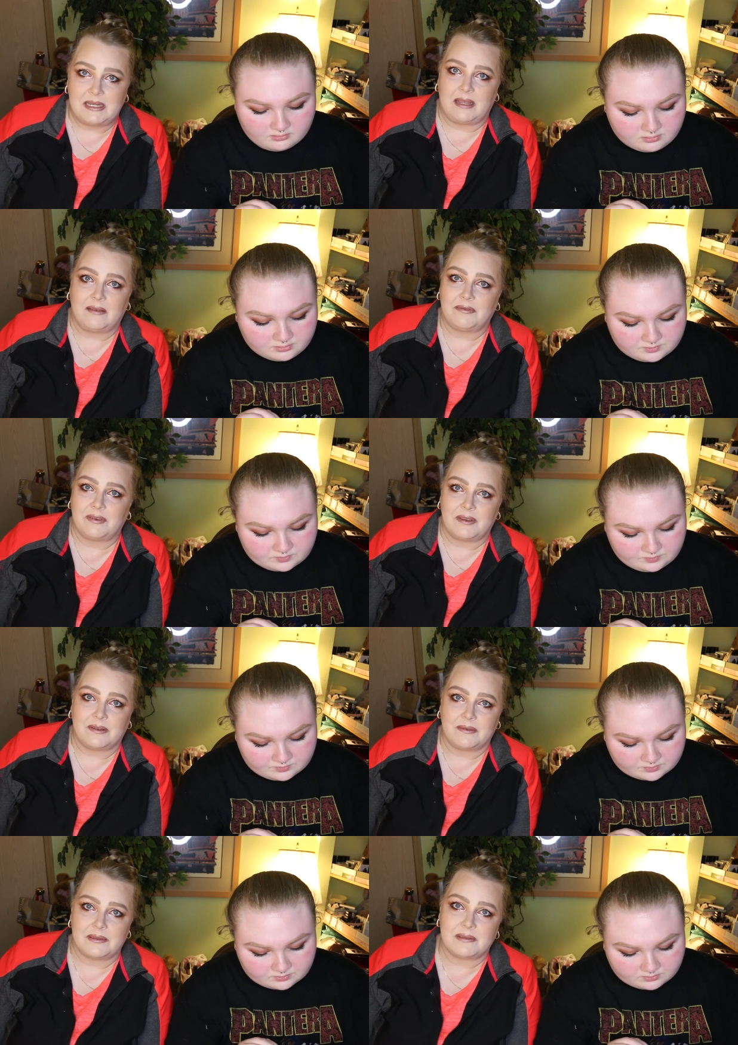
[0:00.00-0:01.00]
Speaker 1: down for
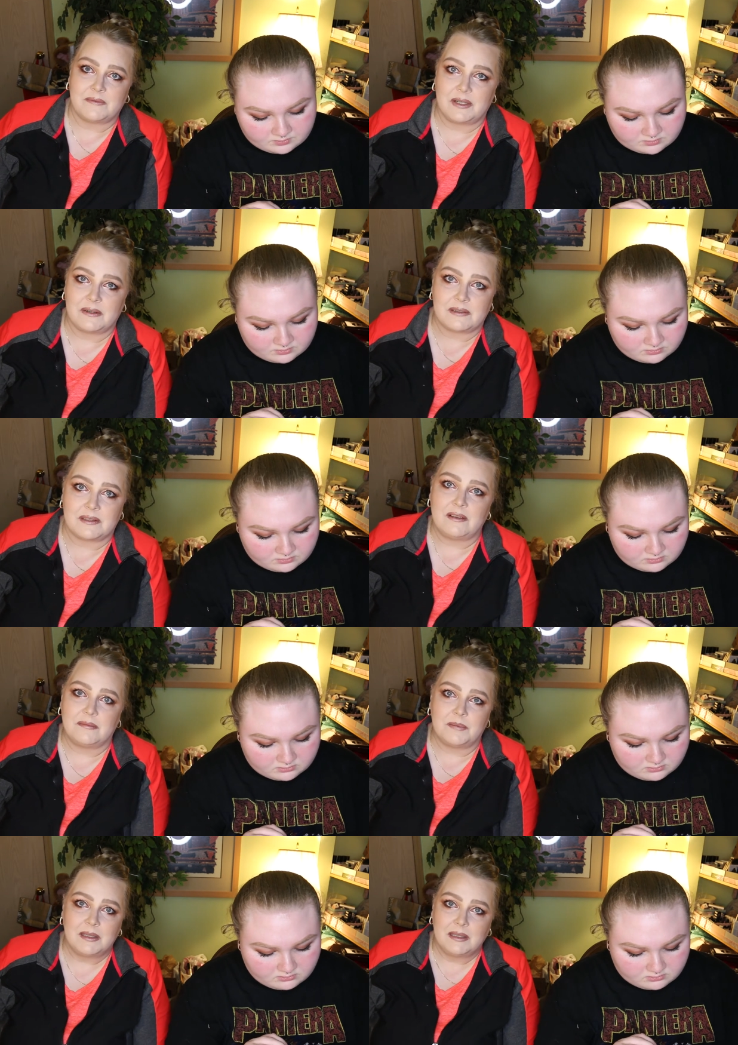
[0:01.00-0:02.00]
those for your soap,
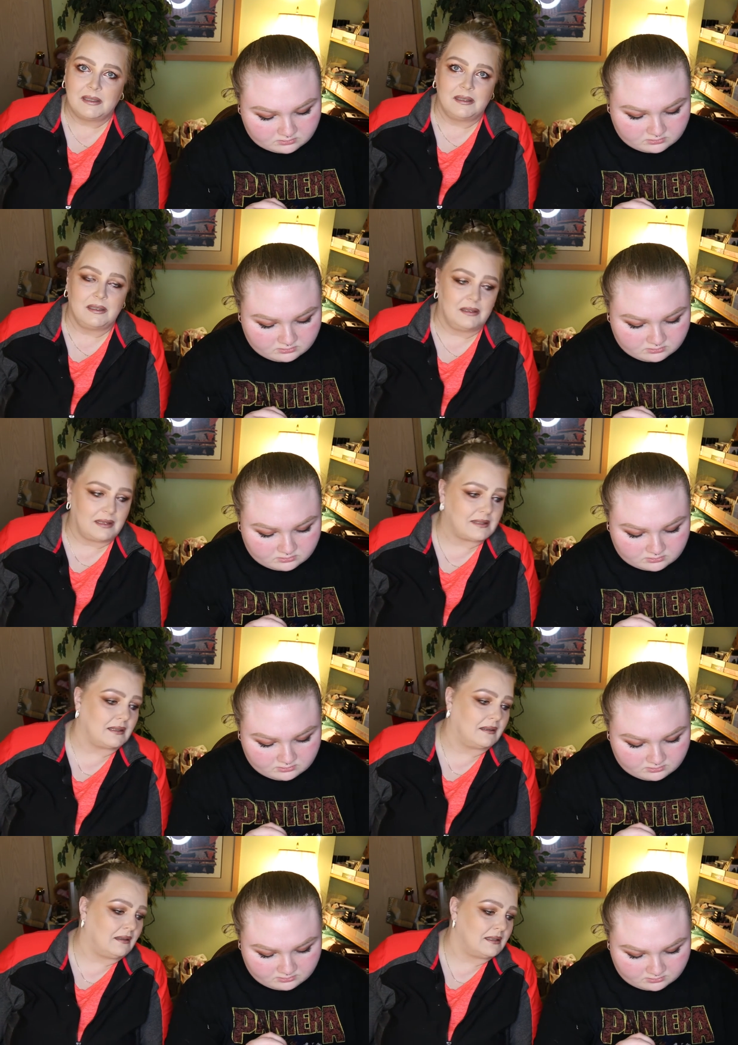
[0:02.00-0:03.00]
that's a
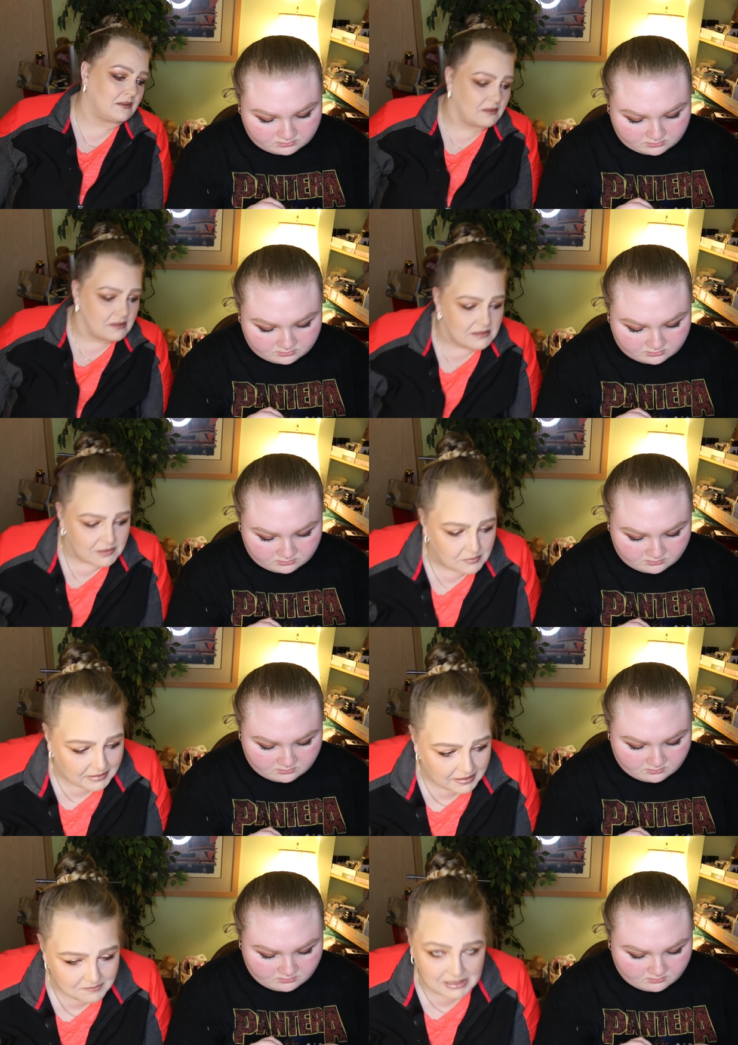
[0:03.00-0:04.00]
glycerin soap,
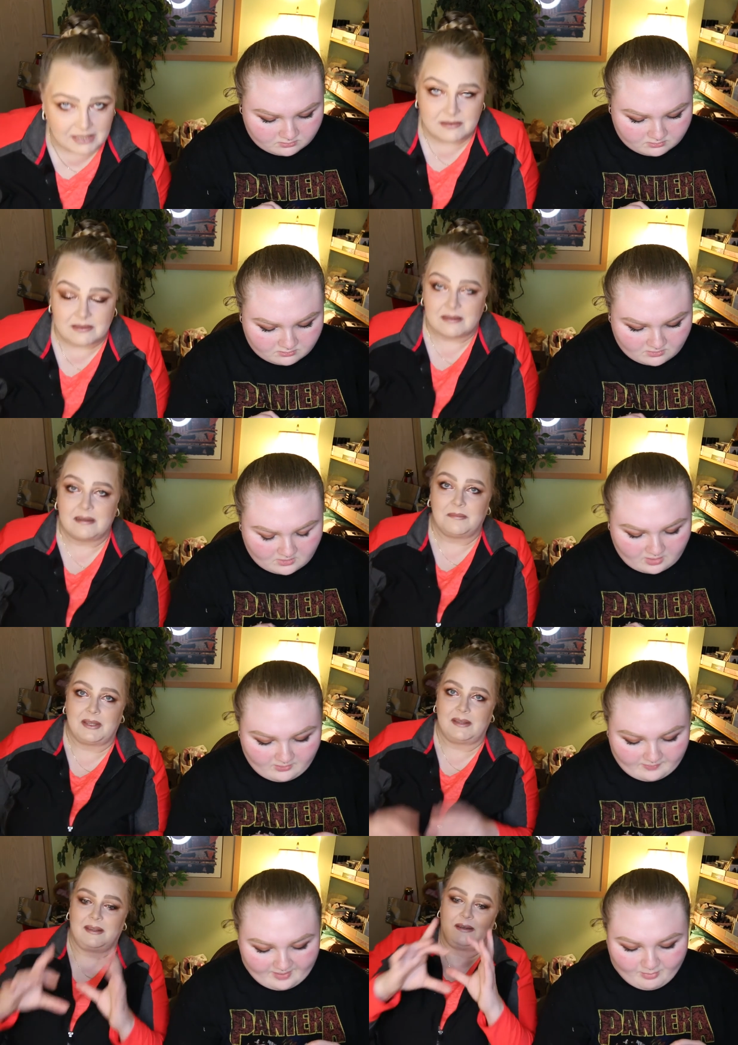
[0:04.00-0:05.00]
I imagine. I mean, oh,
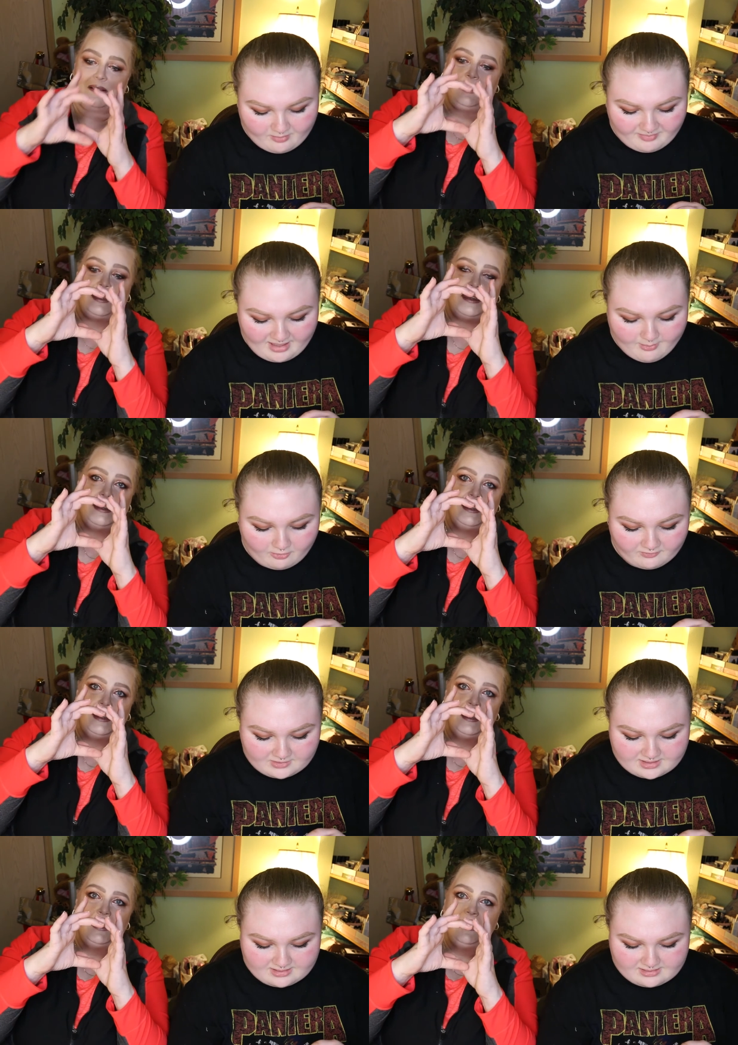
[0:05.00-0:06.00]
they put Bible
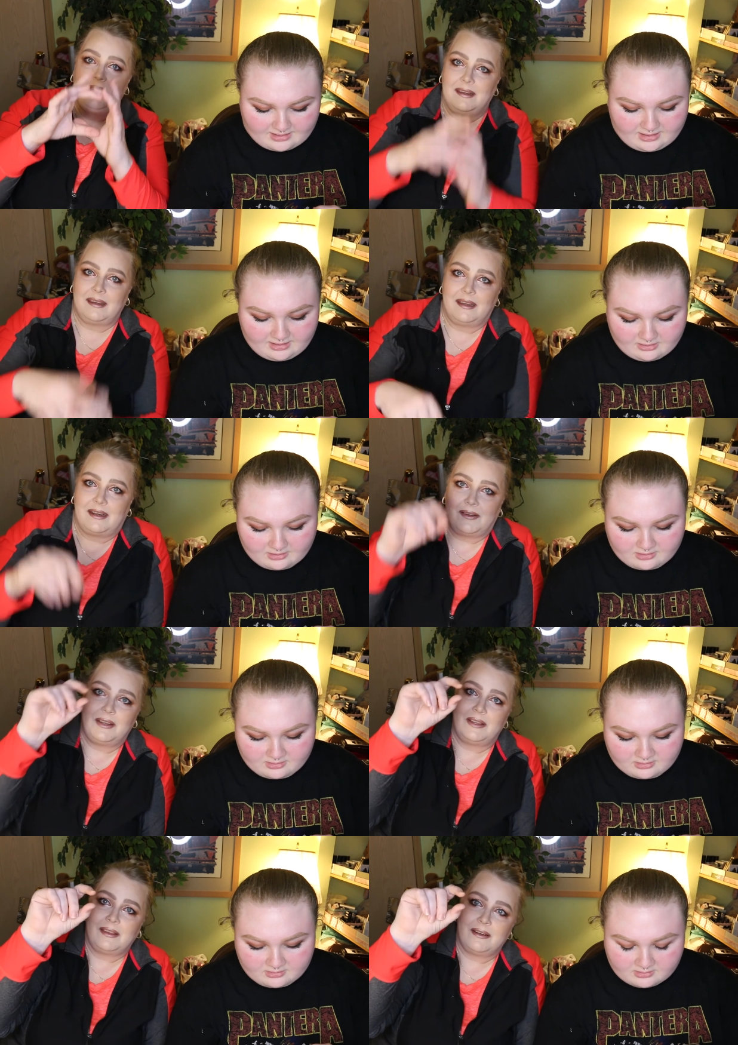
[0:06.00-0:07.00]
Speaker 2: verses on
Speaker 1: here. You know,
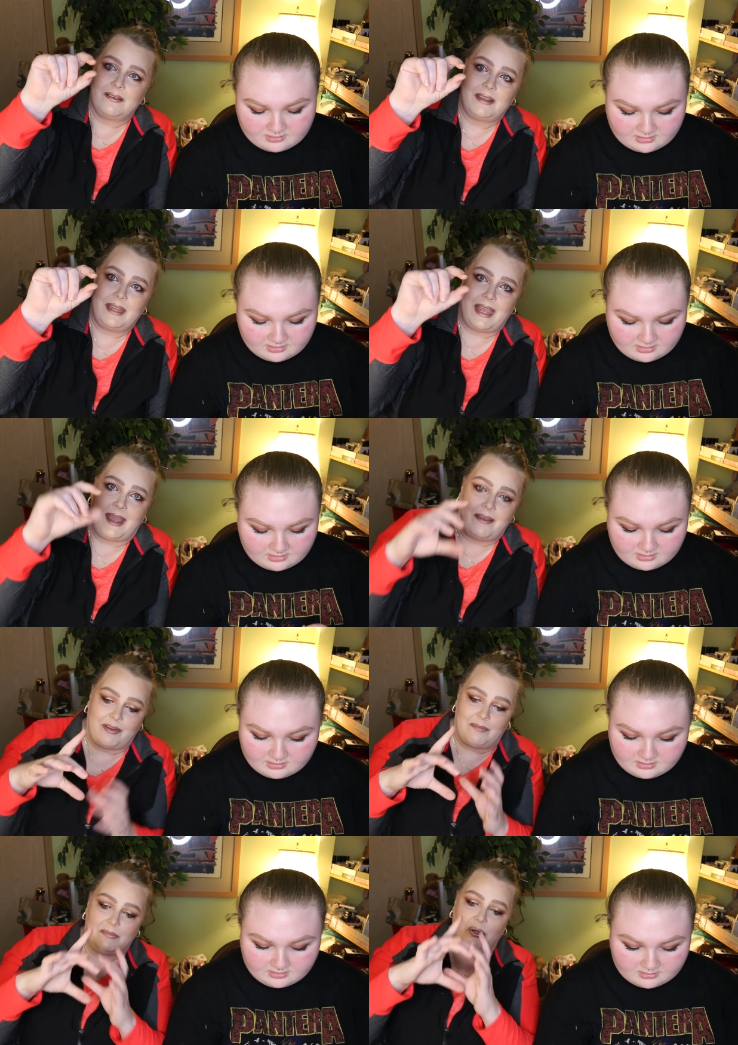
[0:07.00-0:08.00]
you literally have
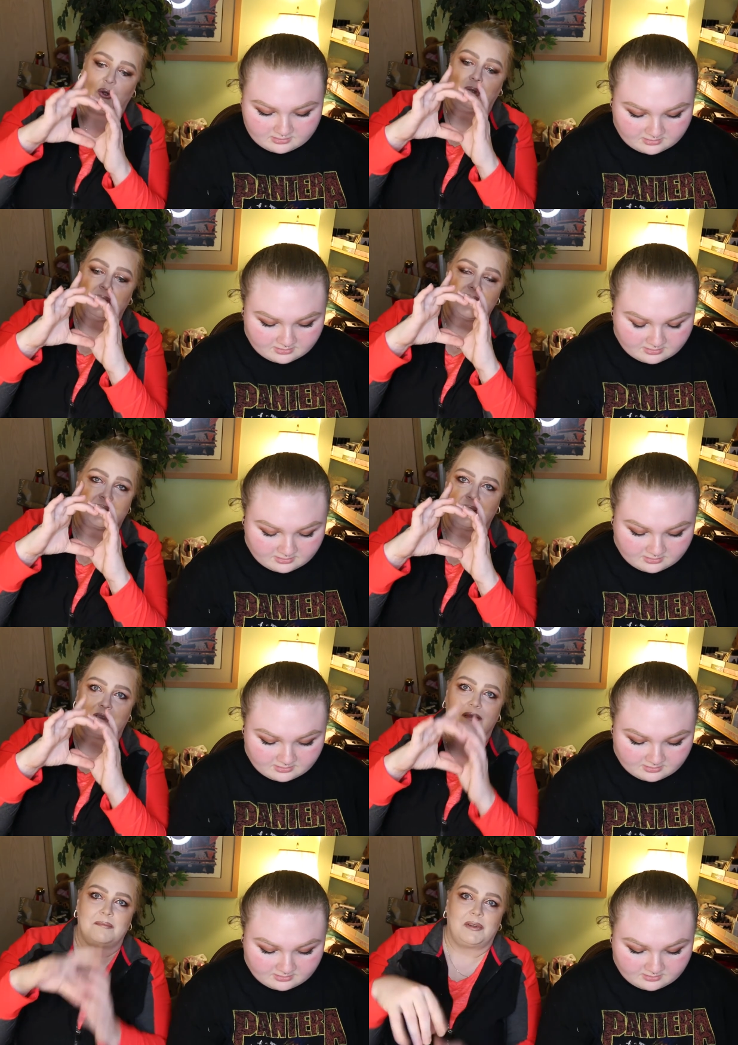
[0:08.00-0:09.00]
a mold, a
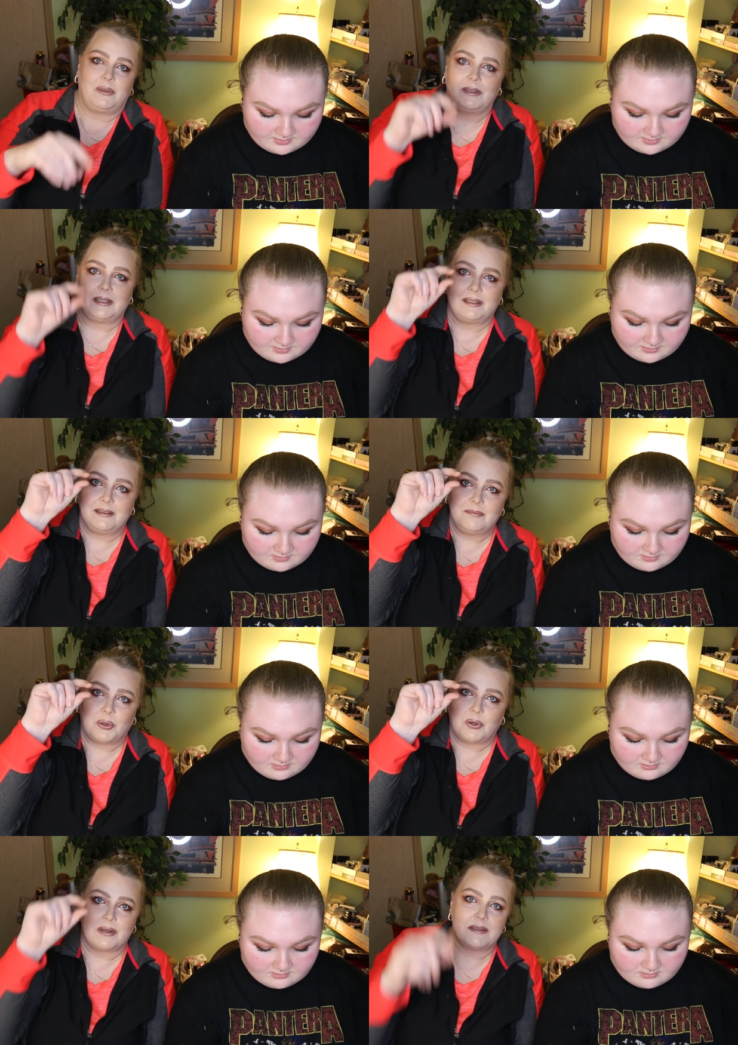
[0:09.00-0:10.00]
circle mold, and
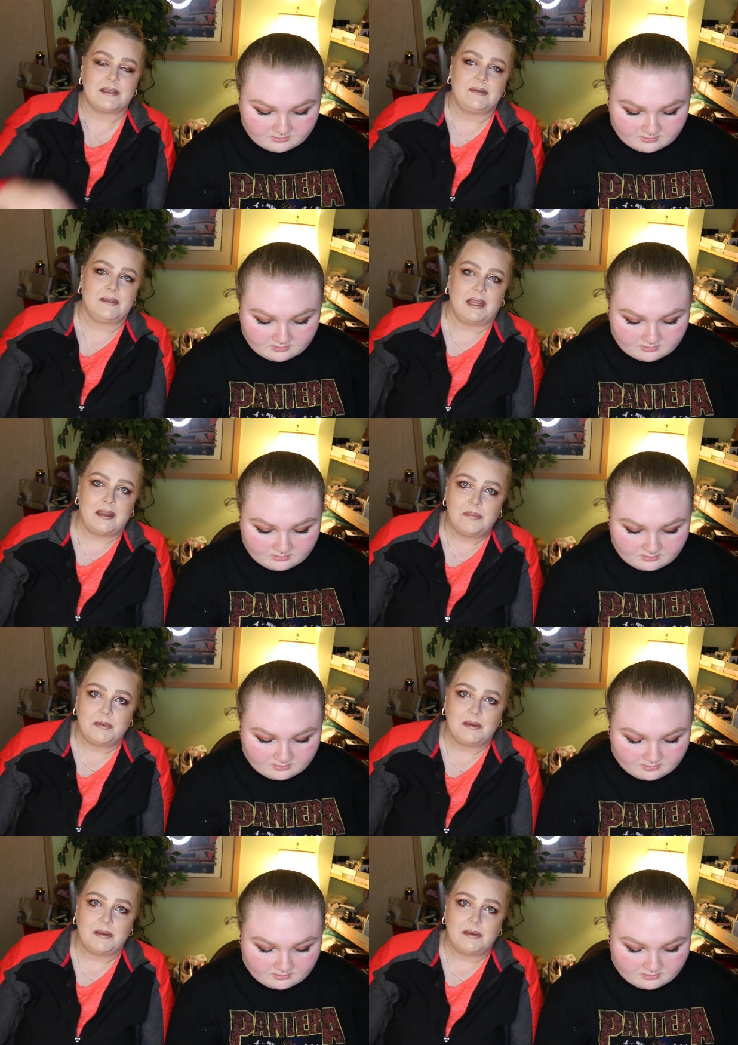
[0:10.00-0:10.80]
pour it so deep,